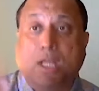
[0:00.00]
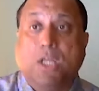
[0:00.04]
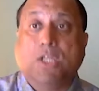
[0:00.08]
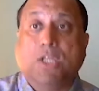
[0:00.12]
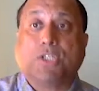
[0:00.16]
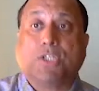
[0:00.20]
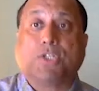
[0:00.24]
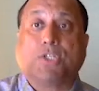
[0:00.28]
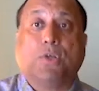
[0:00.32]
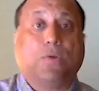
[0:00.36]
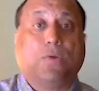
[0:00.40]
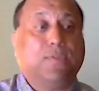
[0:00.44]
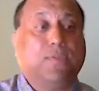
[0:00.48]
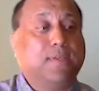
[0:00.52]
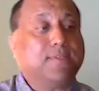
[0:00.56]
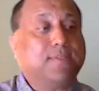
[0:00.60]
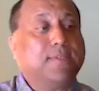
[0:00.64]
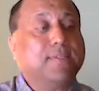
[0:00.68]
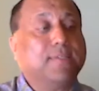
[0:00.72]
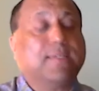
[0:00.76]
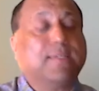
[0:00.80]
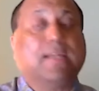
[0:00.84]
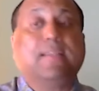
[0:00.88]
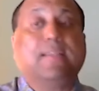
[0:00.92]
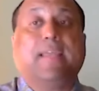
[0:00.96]
So this
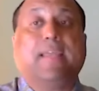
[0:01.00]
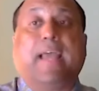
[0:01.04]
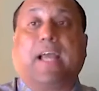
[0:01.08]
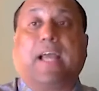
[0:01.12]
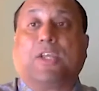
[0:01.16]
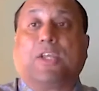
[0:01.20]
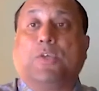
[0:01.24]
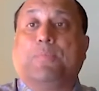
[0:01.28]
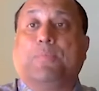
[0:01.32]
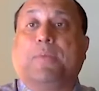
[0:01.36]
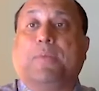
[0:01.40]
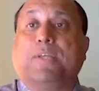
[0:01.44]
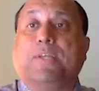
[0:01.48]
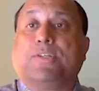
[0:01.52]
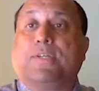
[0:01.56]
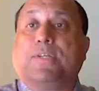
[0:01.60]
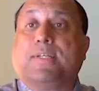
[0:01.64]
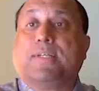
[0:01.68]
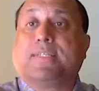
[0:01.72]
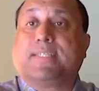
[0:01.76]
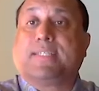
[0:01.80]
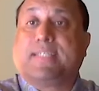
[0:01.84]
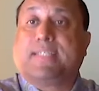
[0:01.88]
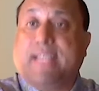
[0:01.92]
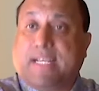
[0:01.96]
is at the acupressure
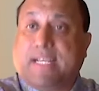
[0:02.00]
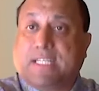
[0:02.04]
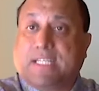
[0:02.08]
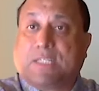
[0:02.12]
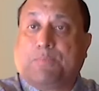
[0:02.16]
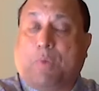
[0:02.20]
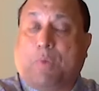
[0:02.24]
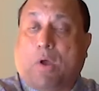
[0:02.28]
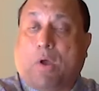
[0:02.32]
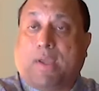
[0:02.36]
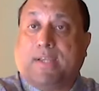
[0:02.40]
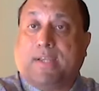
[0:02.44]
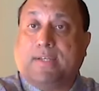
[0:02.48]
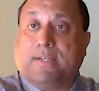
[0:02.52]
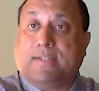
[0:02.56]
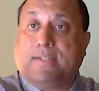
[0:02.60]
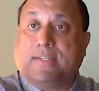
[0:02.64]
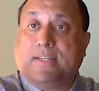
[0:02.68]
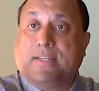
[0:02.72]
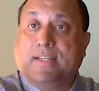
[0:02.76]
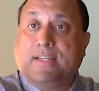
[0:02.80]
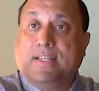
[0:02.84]
6 point.